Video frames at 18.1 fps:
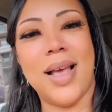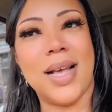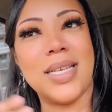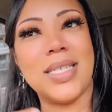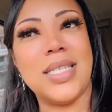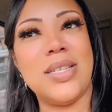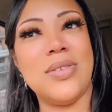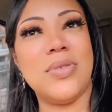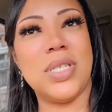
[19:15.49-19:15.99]
I
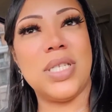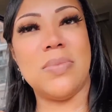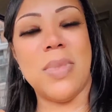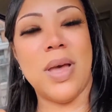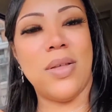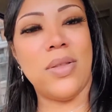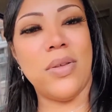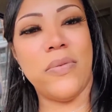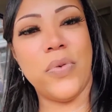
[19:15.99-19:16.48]
can still
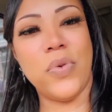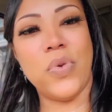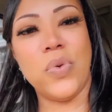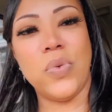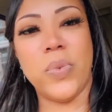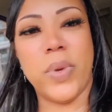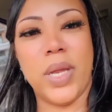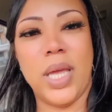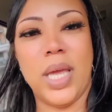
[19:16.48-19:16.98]
smell the
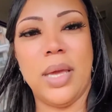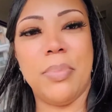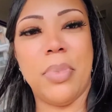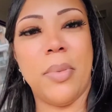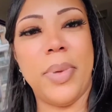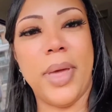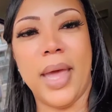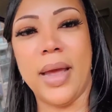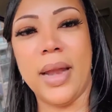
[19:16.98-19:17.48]
food when he
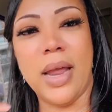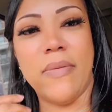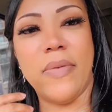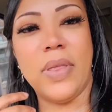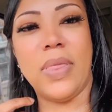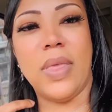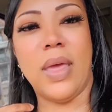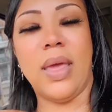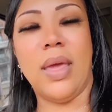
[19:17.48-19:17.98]
prepared
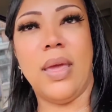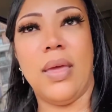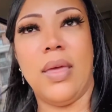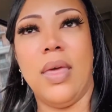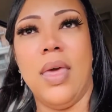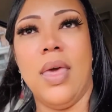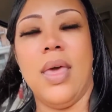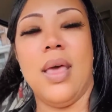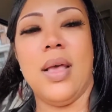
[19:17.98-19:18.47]
everything.
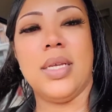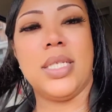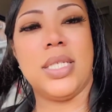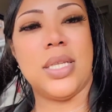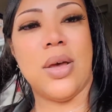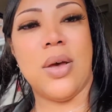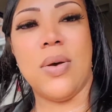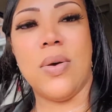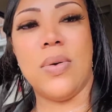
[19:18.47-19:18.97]

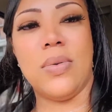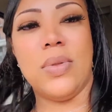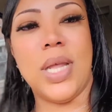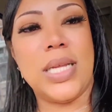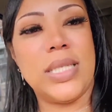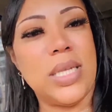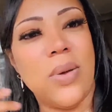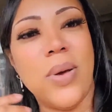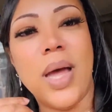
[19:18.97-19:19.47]
So
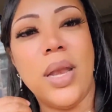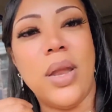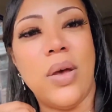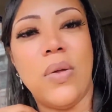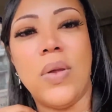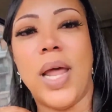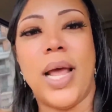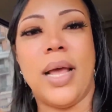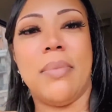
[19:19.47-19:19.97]
that's how I
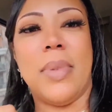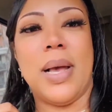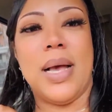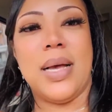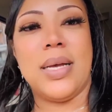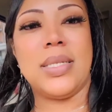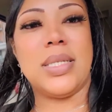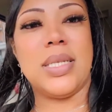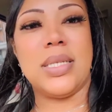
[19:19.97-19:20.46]
know like
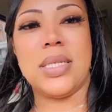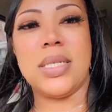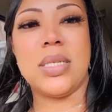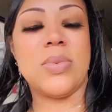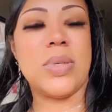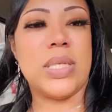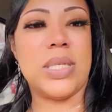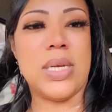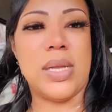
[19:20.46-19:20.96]
my
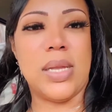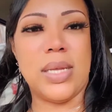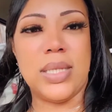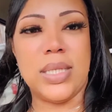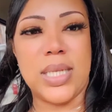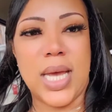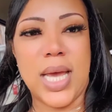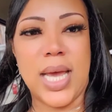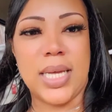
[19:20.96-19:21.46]
senses were still
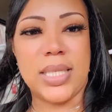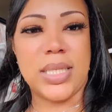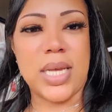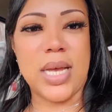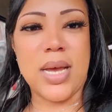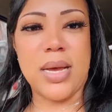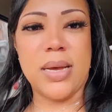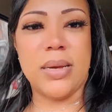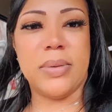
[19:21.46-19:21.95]
intact.
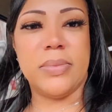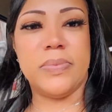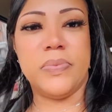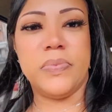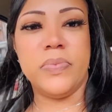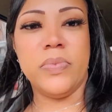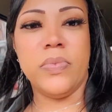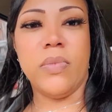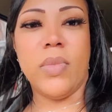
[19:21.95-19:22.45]

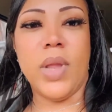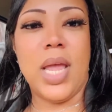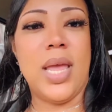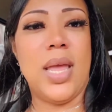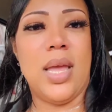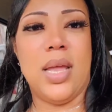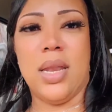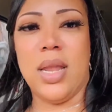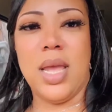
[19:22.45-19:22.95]
Um,
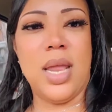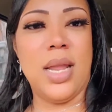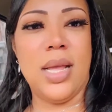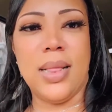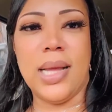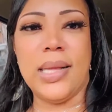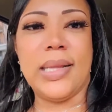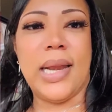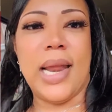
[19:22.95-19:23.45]
and
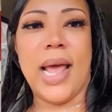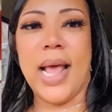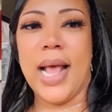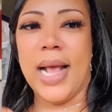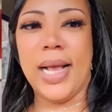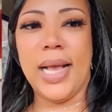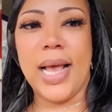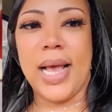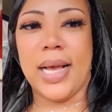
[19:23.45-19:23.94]
anything that I
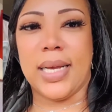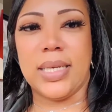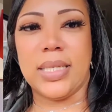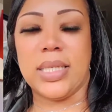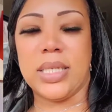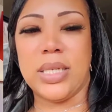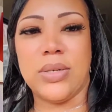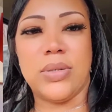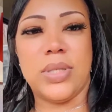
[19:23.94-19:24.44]
ate, I can
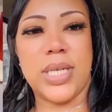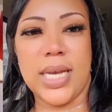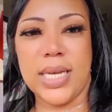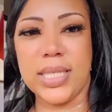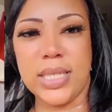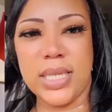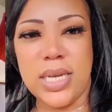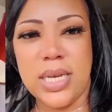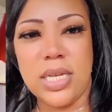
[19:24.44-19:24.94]
still
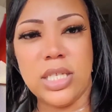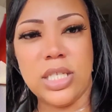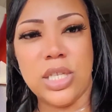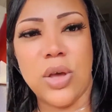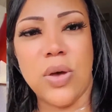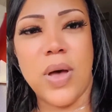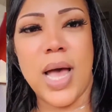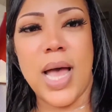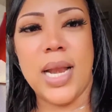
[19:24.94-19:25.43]
taste it.
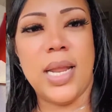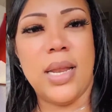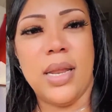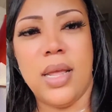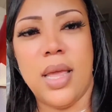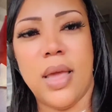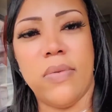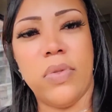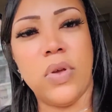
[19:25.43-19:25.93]
So I
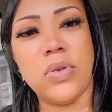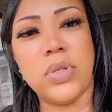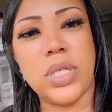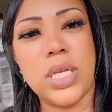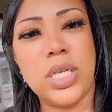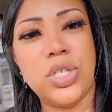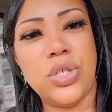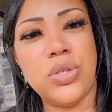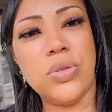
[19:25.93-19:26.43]
didn't have those
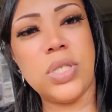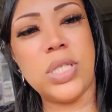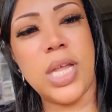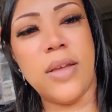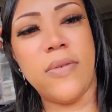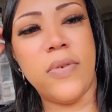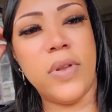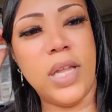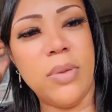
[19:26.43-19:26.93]
issues,
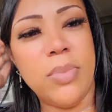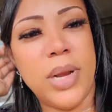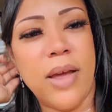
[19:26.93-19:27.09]
thankfully.